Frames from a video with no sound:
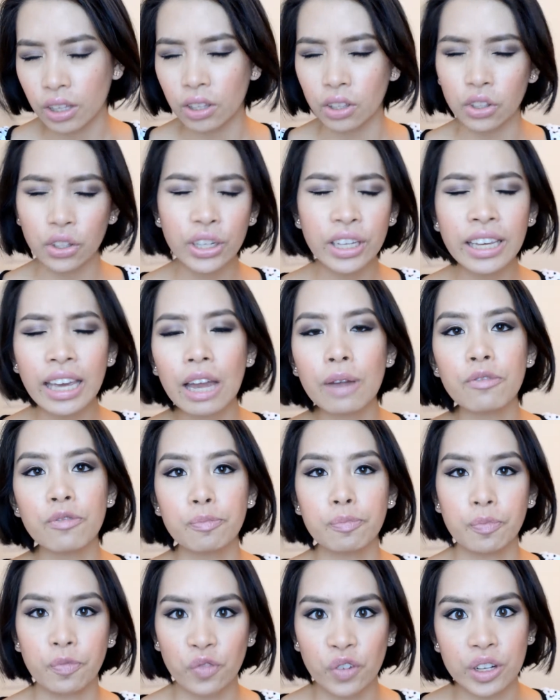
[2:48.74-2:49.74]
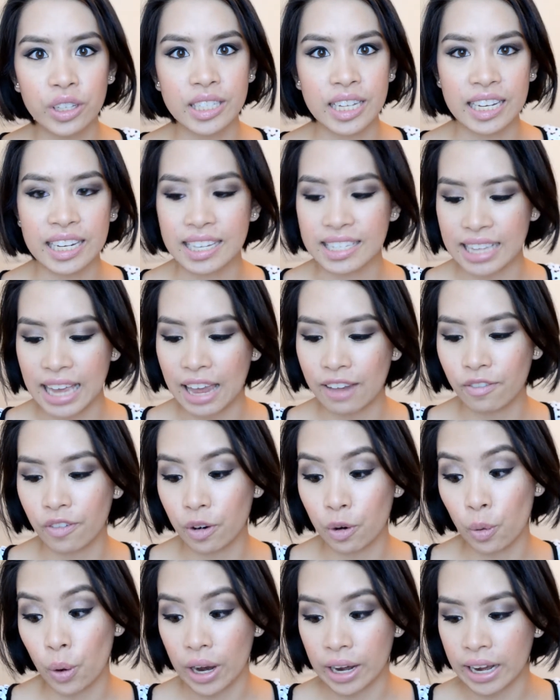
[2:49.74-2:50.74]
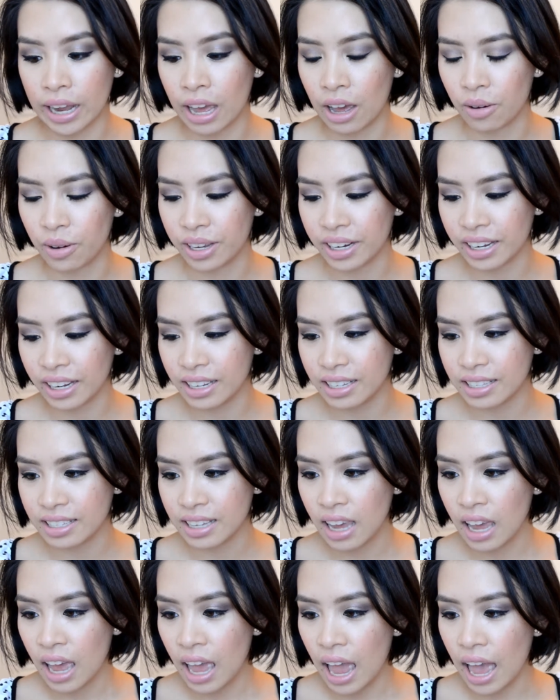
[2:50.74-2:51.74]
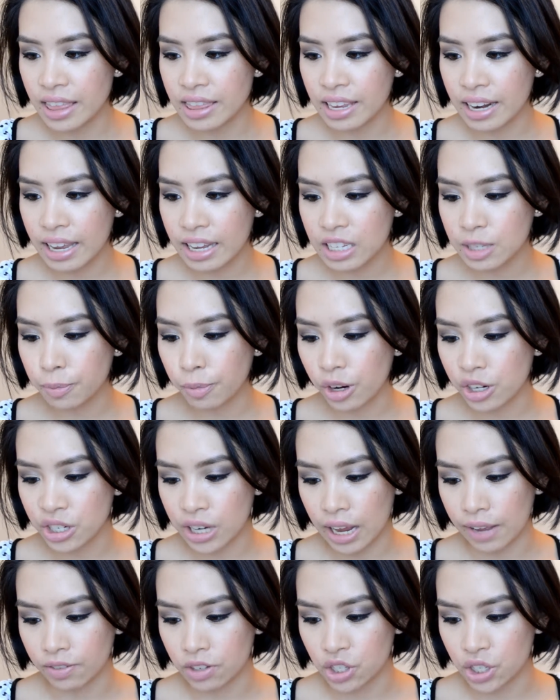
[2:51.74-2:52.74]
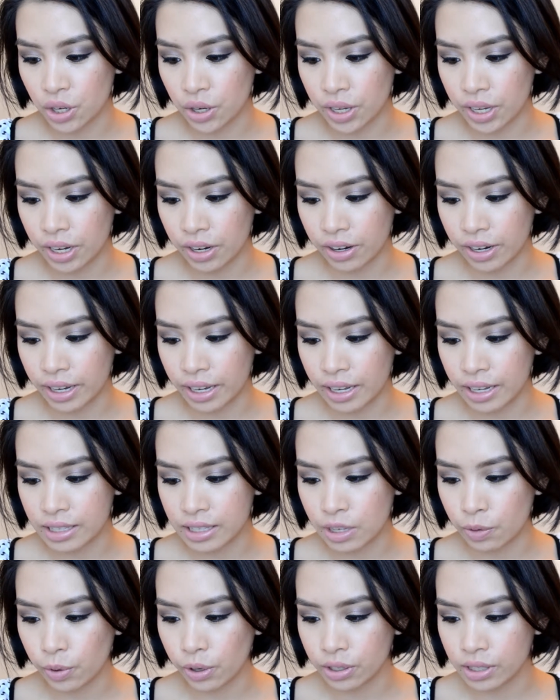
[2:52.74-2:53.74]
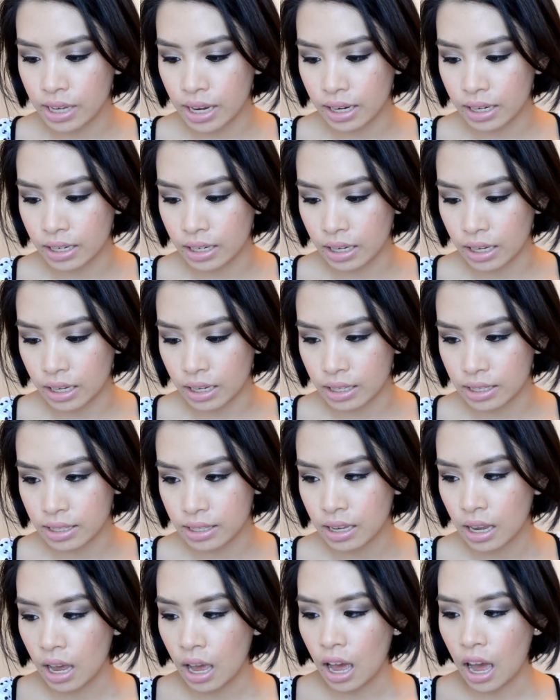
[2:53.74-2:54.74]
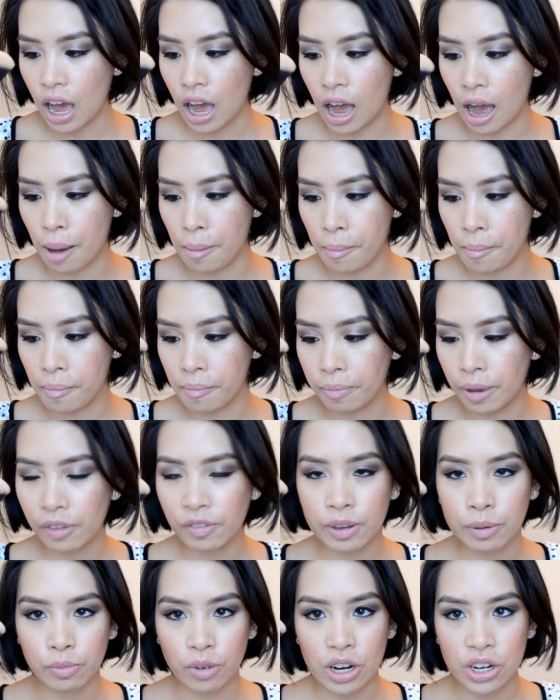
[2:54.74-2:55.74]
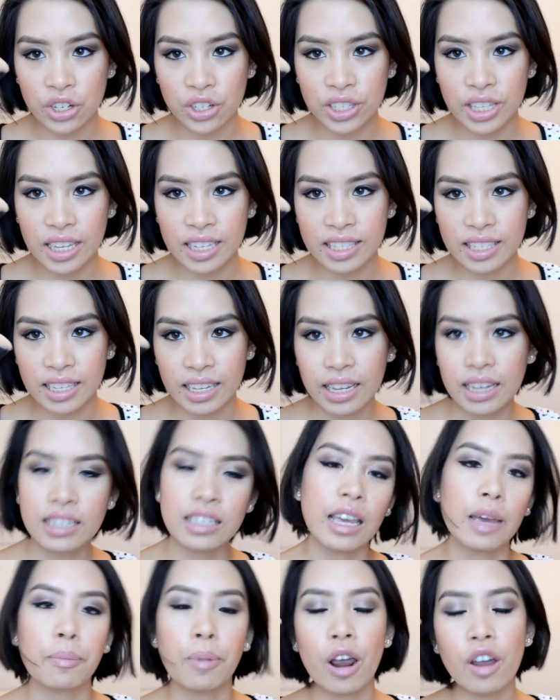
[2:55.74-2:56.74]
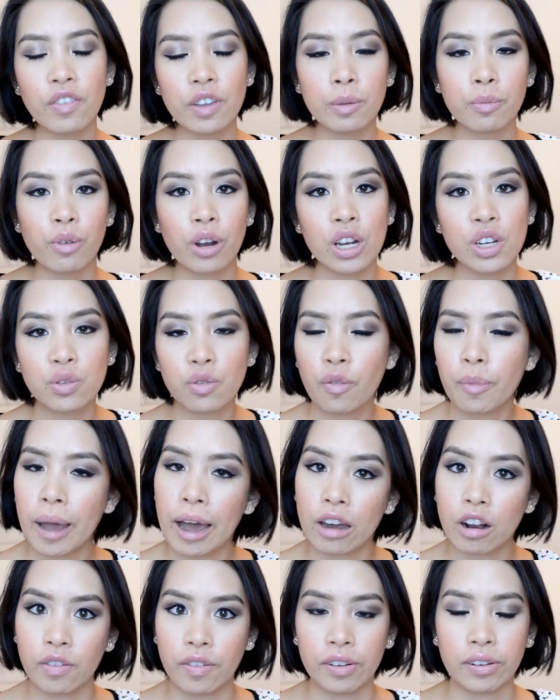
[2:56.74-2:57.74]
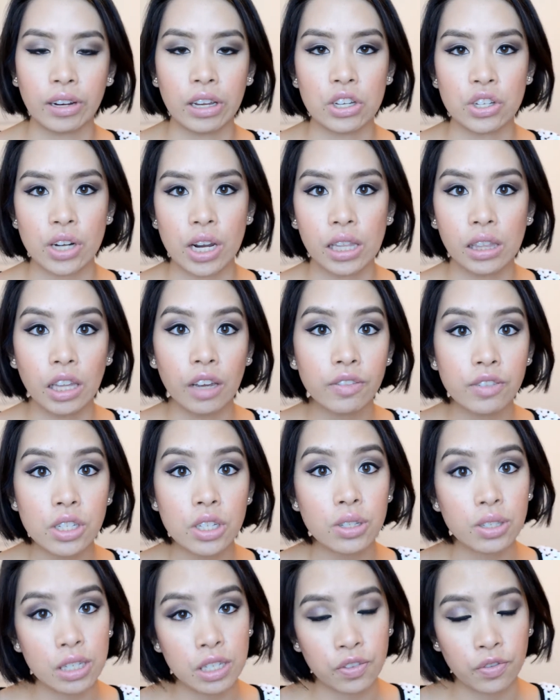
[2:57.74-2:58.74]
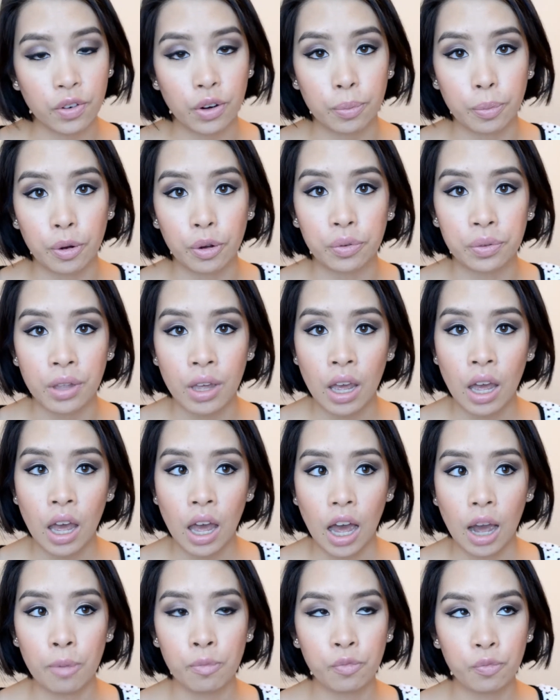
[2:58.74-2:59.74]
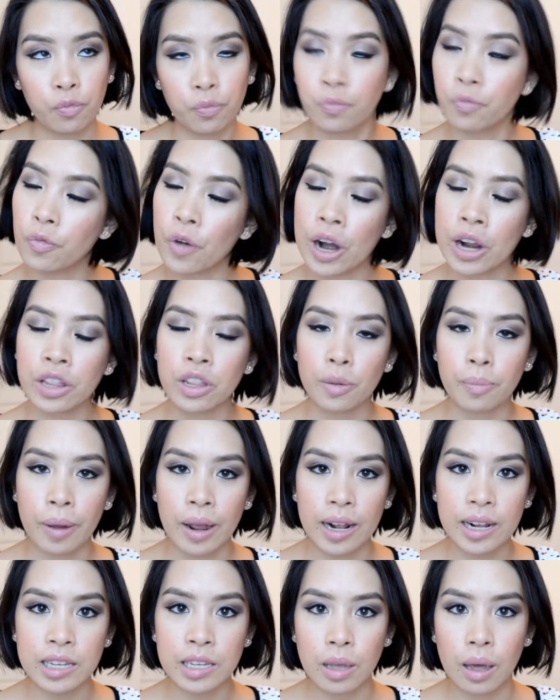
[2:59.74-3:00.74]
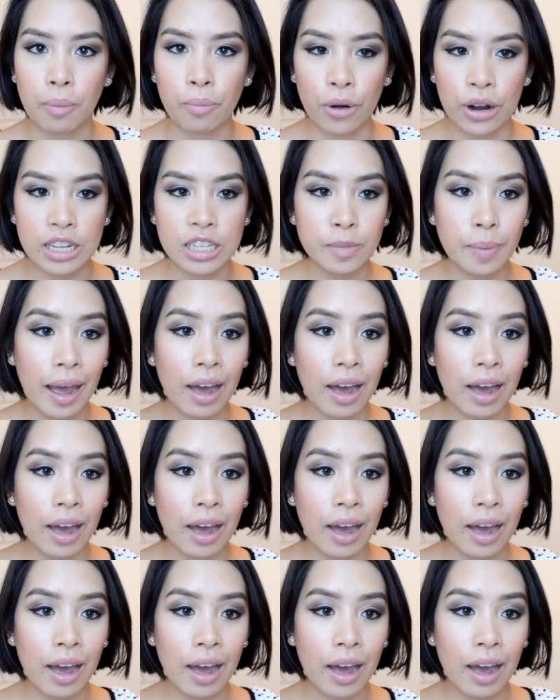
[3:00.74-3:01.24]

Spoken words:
you can get Real Techniques everywhere nowadays. And the next brush I have to show you here is the Real Techniques buffing brush. This is a perfect brush for powder foundation. I love to use this for both regular pressed